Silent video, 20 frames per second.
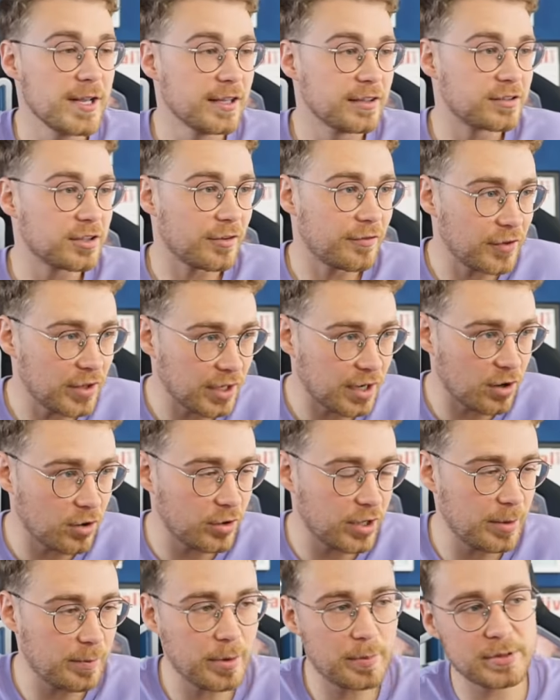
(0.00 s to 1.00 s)
So for the
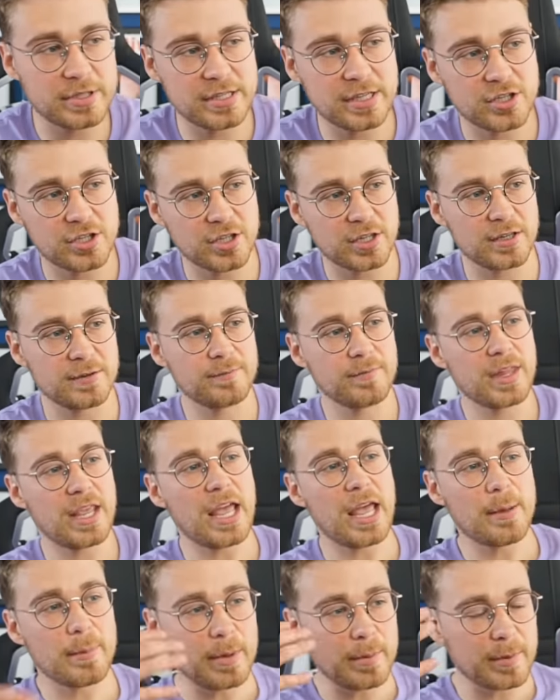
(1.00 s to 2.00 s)
goalkeeper position,
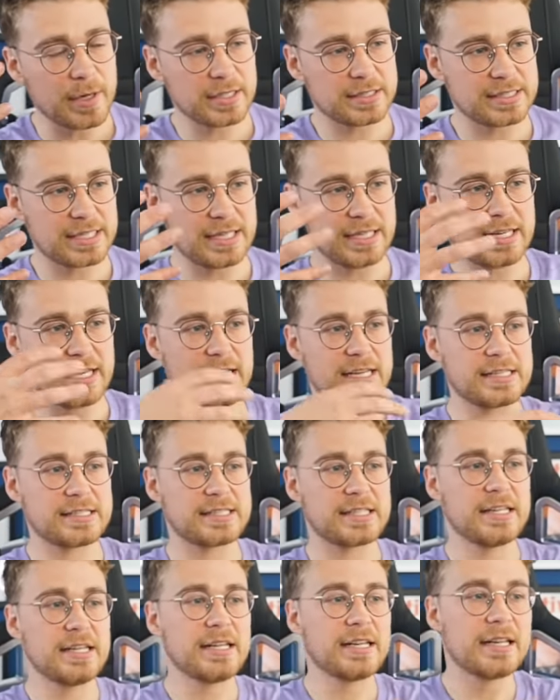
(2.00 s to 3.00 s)
Emi
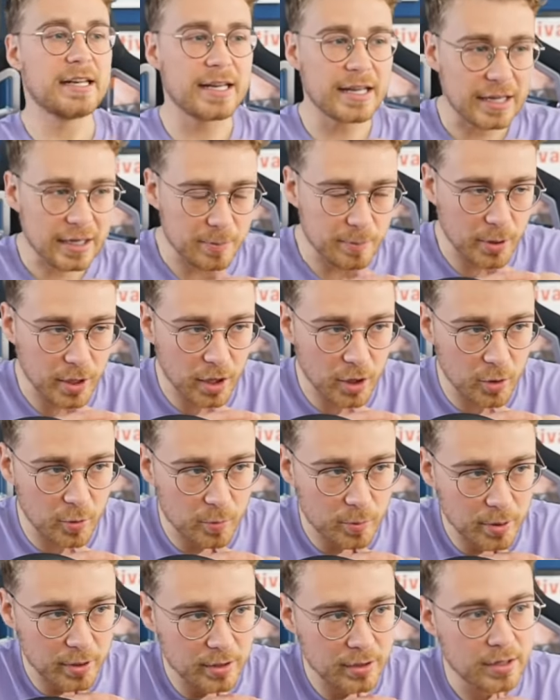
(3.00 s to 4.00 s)
Martinez, Nick
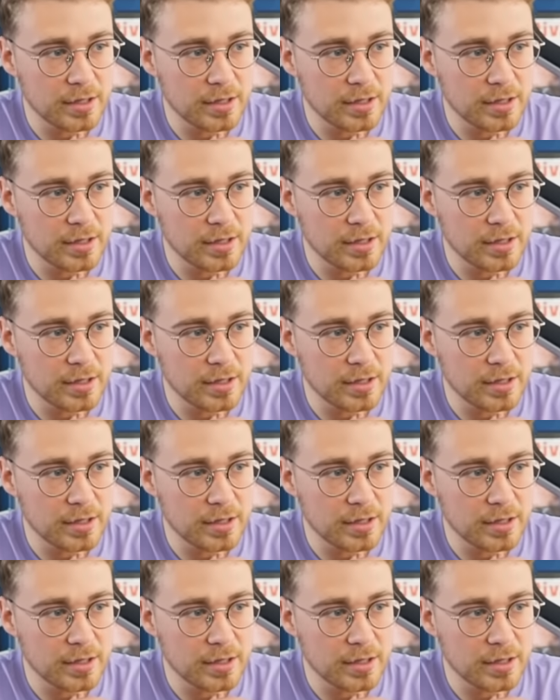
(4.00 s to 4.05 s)
Pope,